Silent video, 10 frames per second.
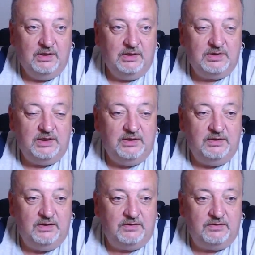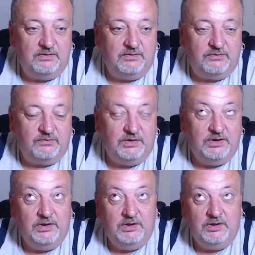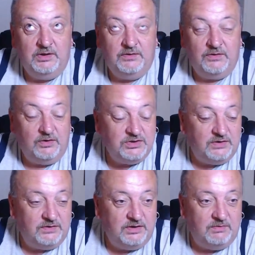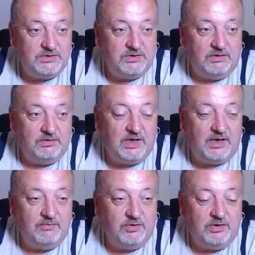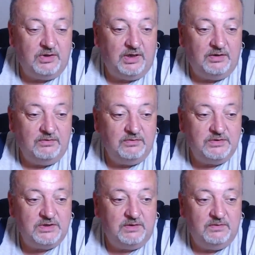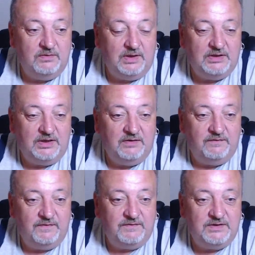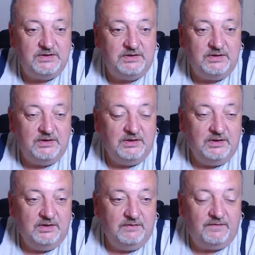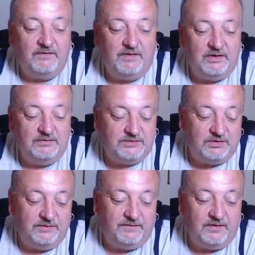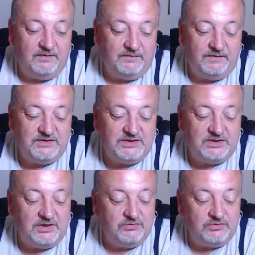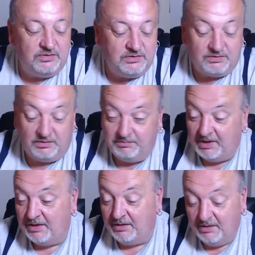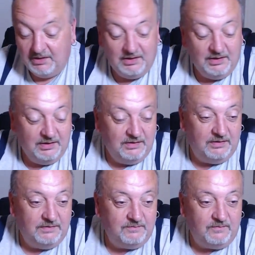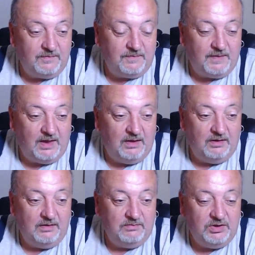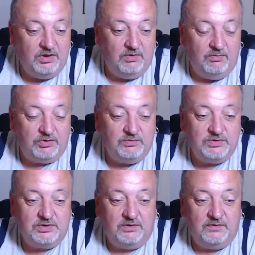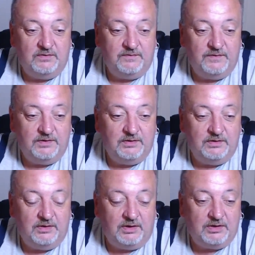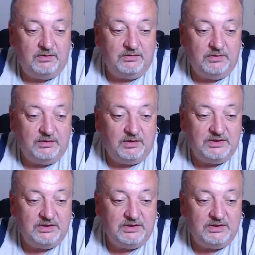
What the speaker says: D330, I think it was, an older camera, and also a D5600. Sorry about that. The newer models of Nikon, like